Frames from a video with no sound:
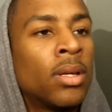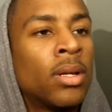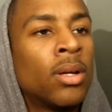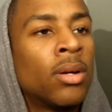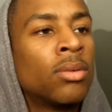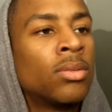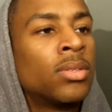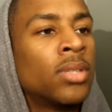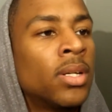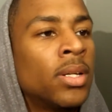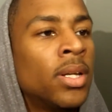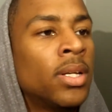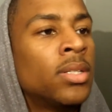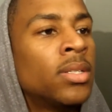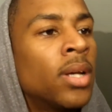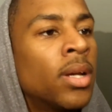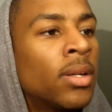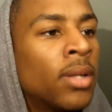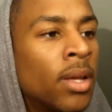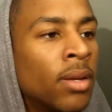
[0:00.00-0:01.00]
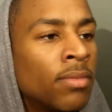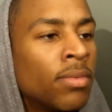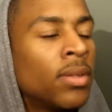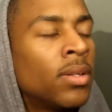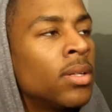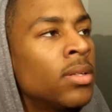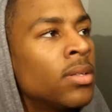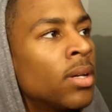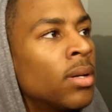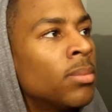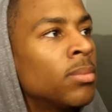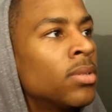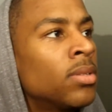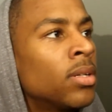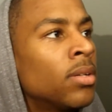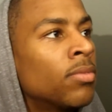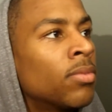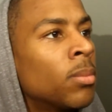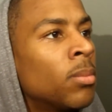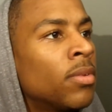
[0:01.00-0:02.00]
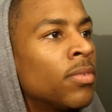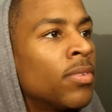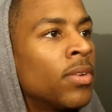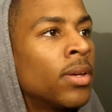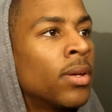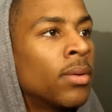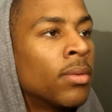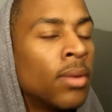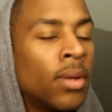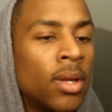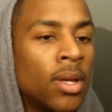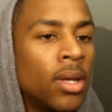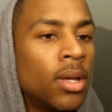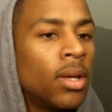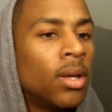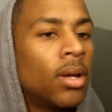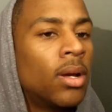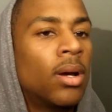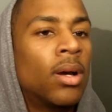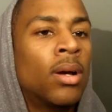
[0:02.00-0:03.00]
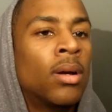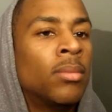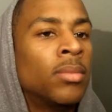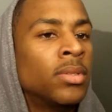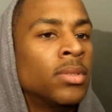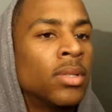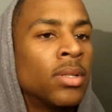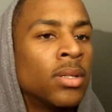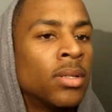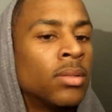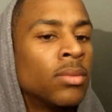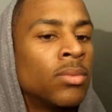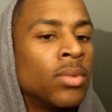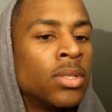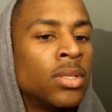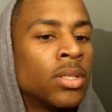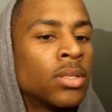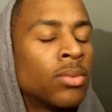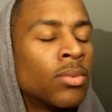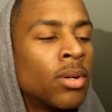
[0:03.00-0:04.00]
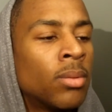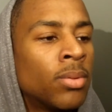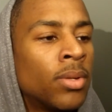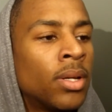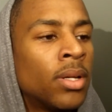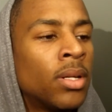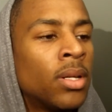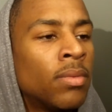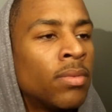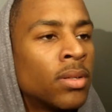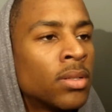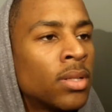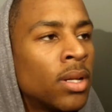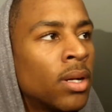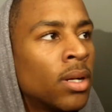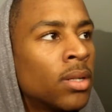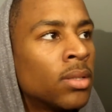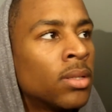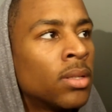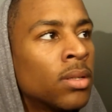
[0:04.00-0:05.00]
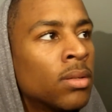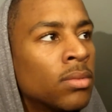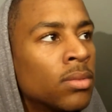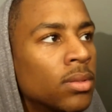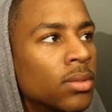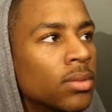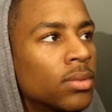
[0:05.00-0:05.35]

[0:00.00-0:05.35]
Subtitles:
think Coach said they shot like 57% from the field. We just weren't playing defense like I said.